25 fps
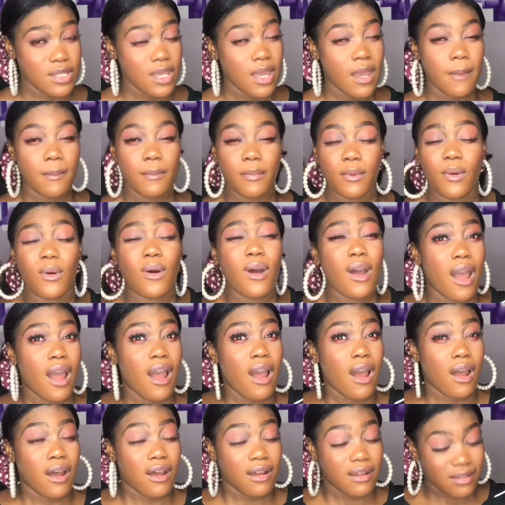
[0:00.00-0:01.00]
But
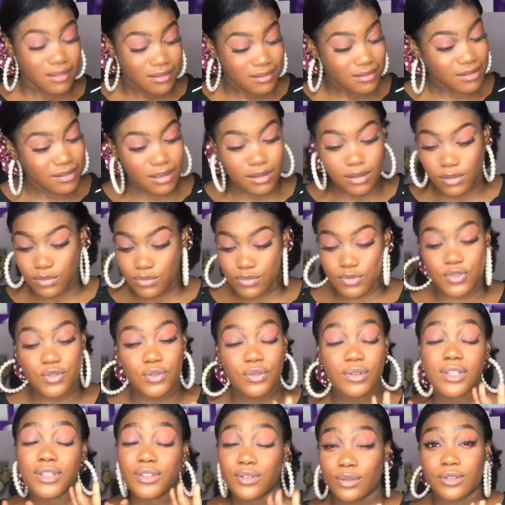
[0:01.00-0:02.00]

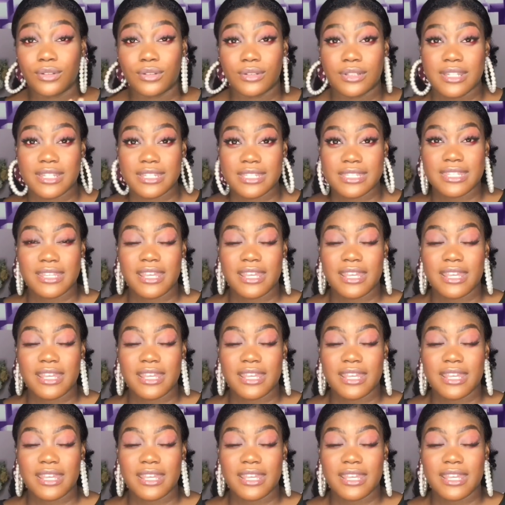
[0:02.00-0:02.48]
in all honesty,